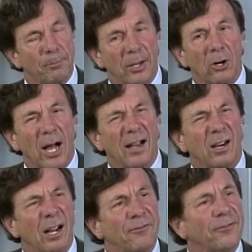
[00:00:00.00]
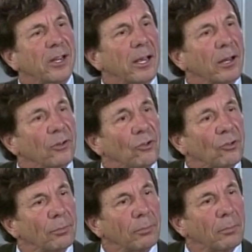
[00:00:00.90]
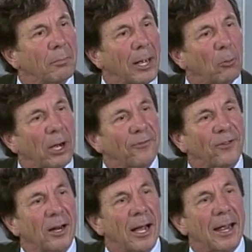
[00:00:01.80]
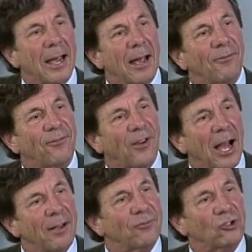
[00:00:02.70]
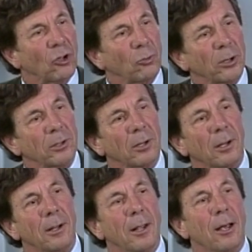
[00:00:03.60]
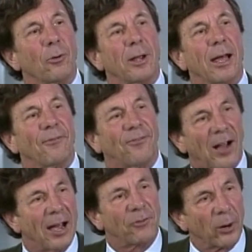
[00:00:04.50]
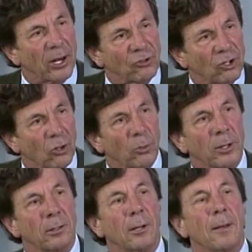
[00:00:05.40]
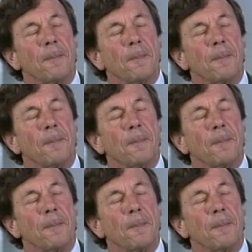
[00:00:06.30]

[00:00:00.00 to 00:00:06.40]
Bill, I love kids. My wife and I have 5 children. We have 5 grandchildren.